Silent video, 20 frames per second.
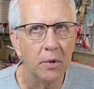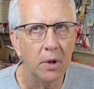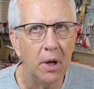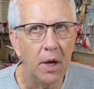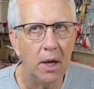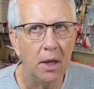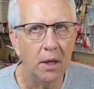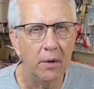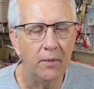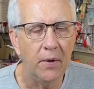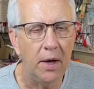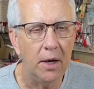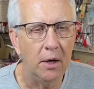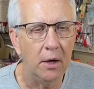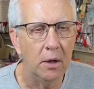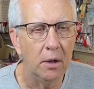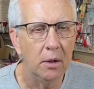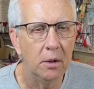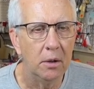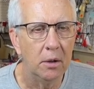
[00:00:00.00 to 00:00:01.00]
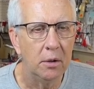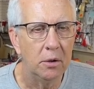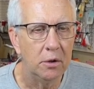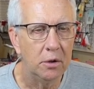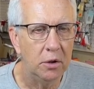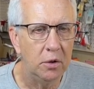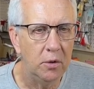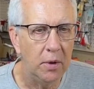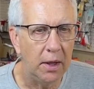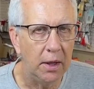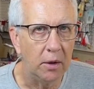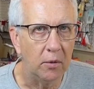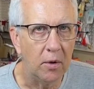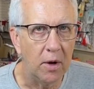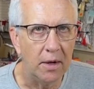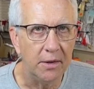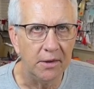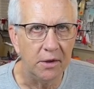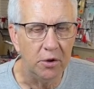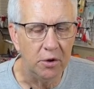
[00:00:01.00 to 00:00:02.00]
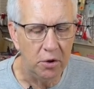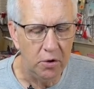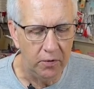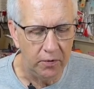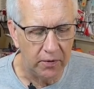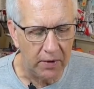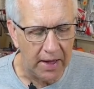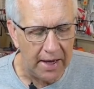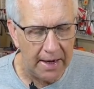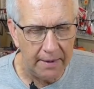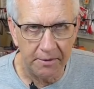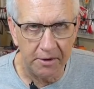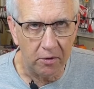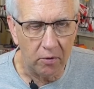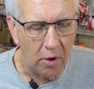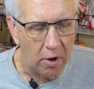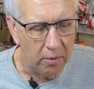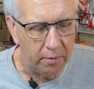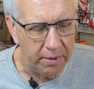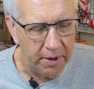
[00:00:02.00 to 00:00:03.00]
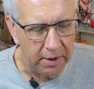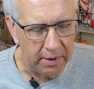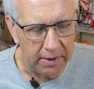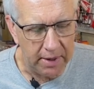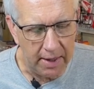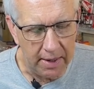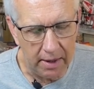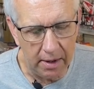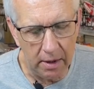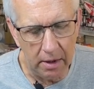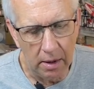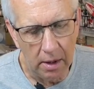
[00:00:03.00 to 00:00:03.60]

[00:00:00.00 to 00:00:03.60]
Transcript: elevator, two ailerons and two flaps are all built in.